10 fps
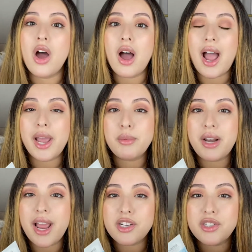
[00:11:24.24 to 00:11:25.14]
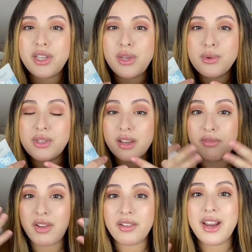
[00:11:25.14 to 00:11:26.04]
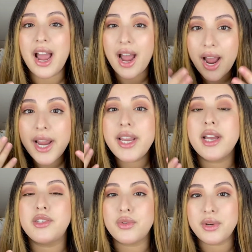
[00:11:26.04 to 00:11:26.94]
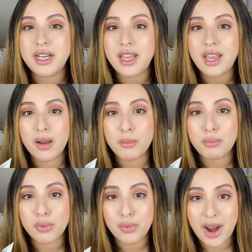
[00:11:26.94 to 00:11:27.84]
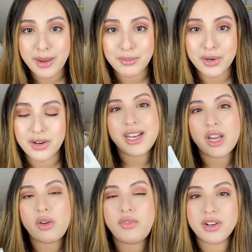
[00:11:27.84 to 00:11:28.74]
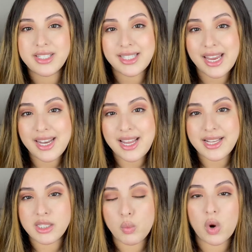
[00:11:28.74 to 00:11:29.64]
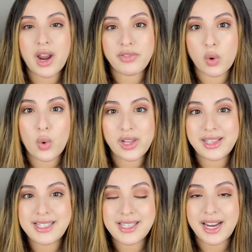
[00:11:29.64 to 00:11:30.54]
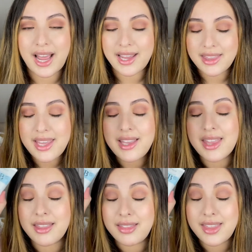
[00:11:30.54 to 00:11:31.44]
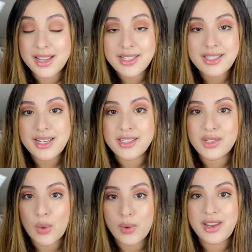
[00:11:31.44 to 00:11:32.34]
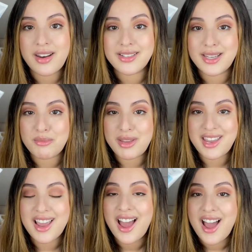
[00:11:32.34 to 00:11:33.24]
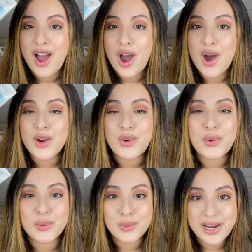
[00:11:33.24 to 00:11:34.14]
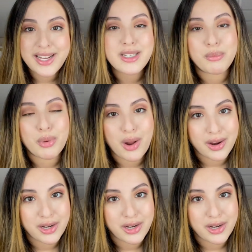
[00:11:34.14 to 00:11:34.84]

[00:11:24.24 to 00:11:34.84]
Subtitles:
I would actually use a very hydrating primer. Now, if your skin is more on the oily side, I think that this is going to be a great product